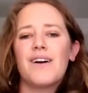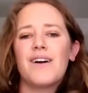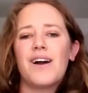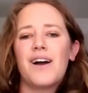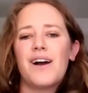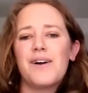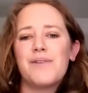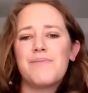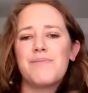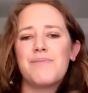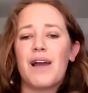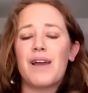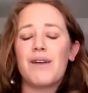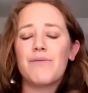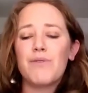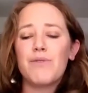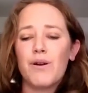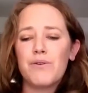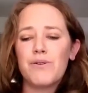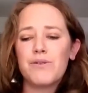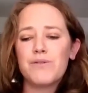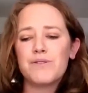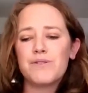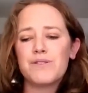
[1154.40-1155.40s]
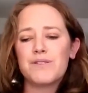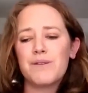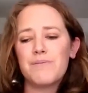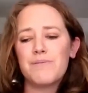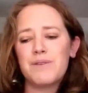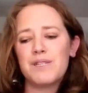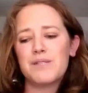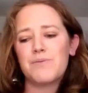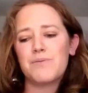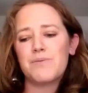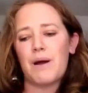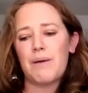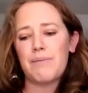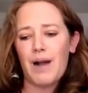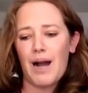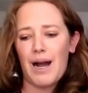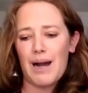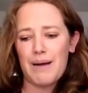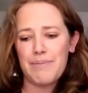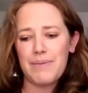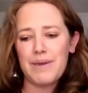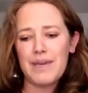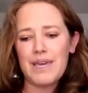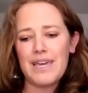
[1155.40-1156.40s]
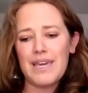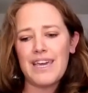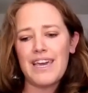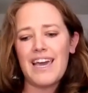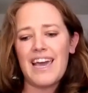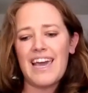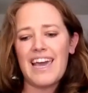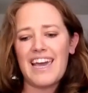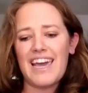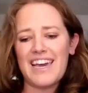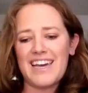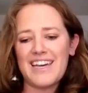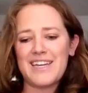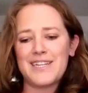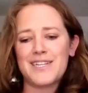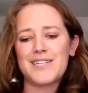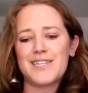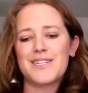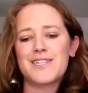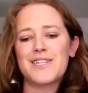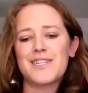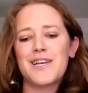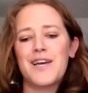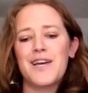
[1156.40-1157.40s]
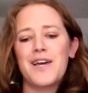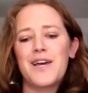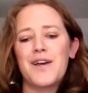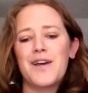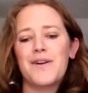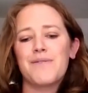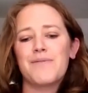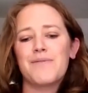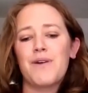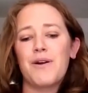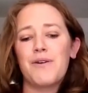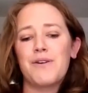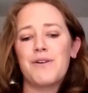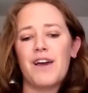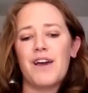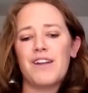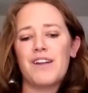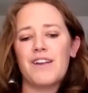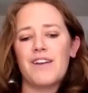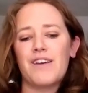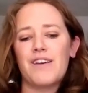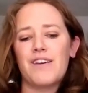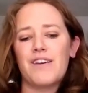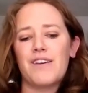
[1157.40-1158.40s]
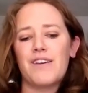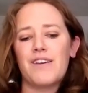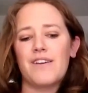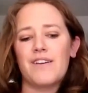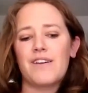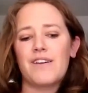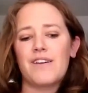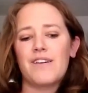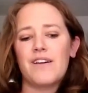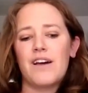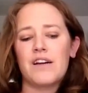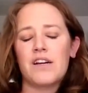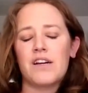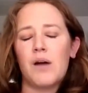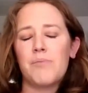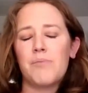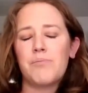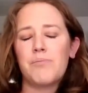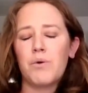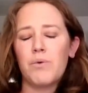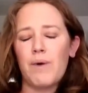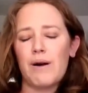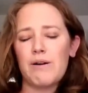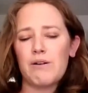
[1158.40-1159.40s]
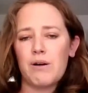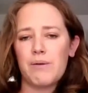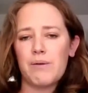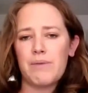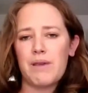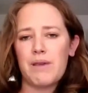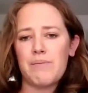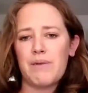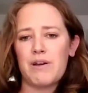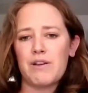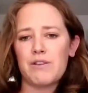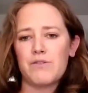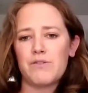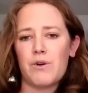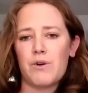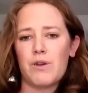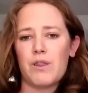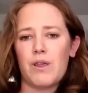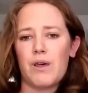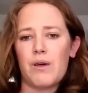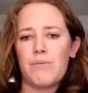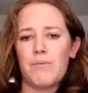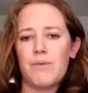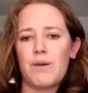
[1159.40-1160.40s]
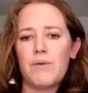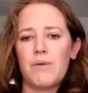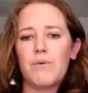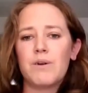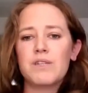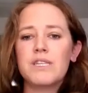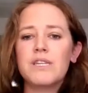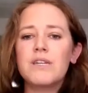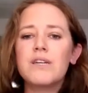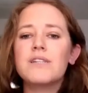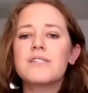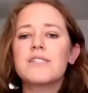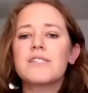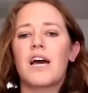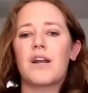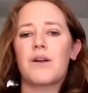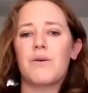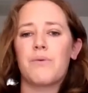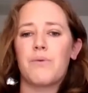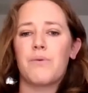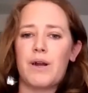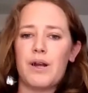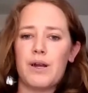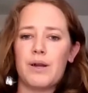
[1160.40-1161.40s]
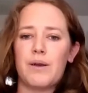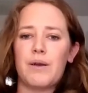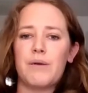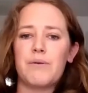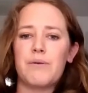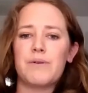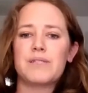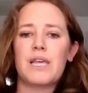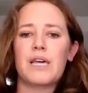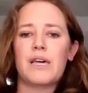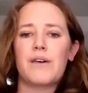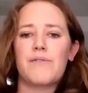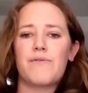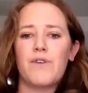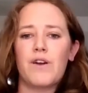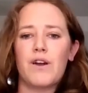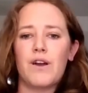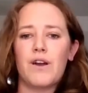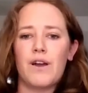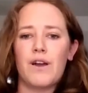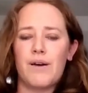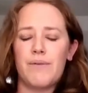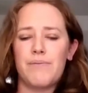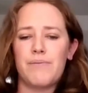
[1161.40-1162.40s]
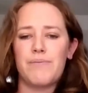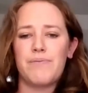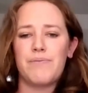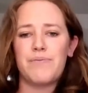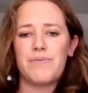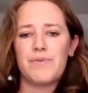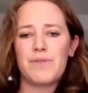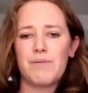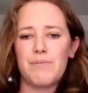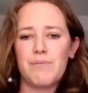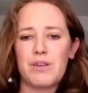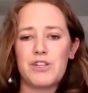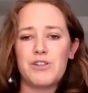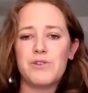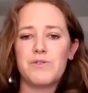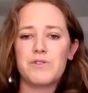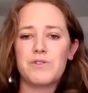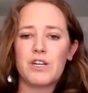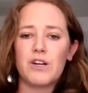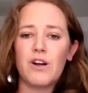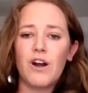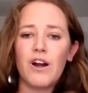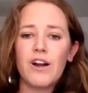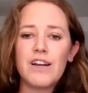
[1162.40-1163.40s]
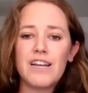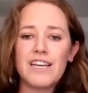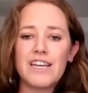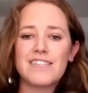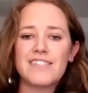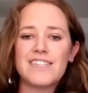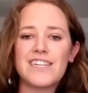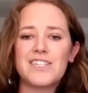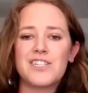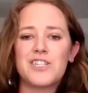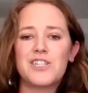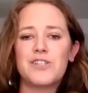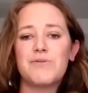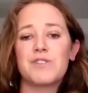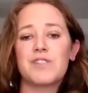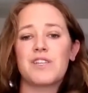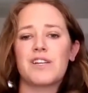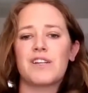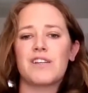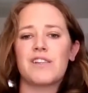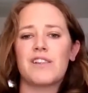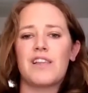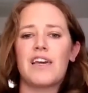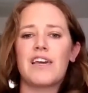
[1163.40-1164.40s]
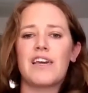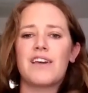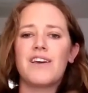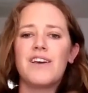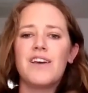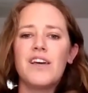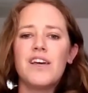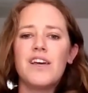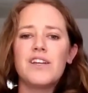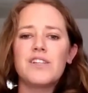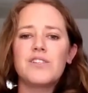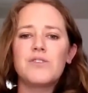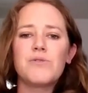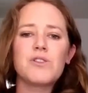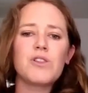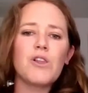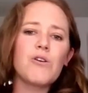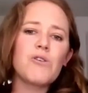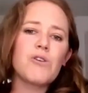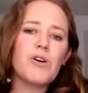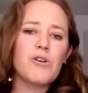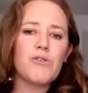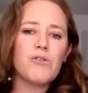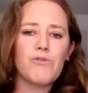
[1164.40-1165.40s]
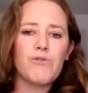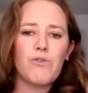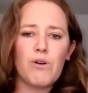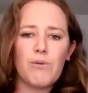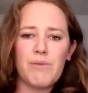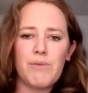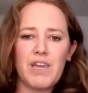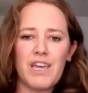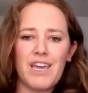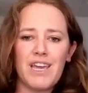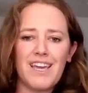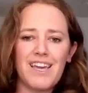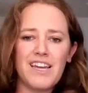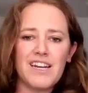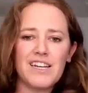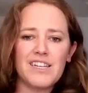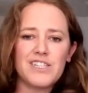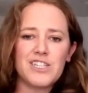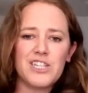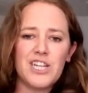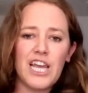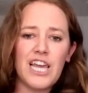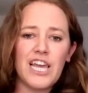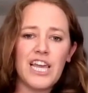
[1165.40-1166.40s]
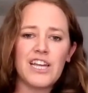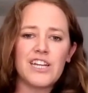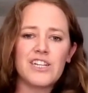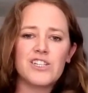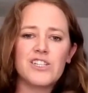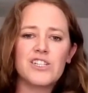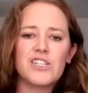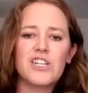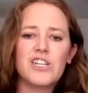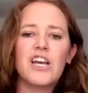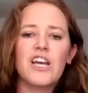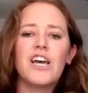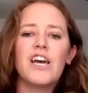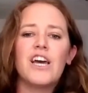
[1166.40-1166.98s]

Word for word: um, I wrote somebody's web copy and wrote a, a couple welcome emails for them. It wasn't a ton of work. It was like from, but she was an artist and she was going to like do a logo for me in exchange.